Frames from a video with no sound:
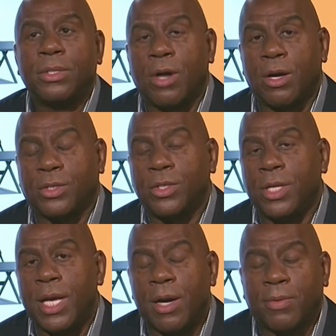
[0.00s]
talk to
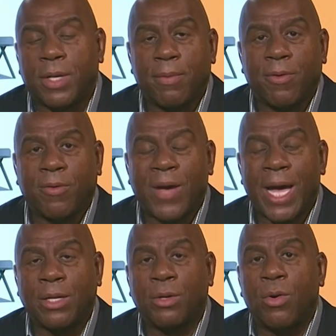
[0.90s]
your healthcare
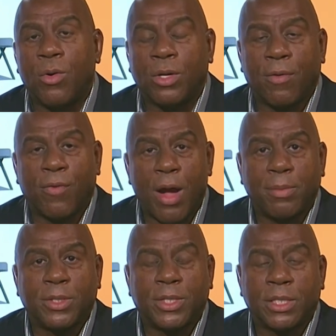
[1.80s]
provider or your
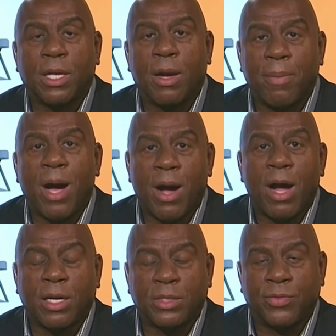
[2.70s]
pharmacist about
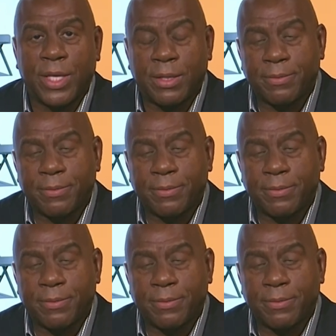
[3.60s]
RSV.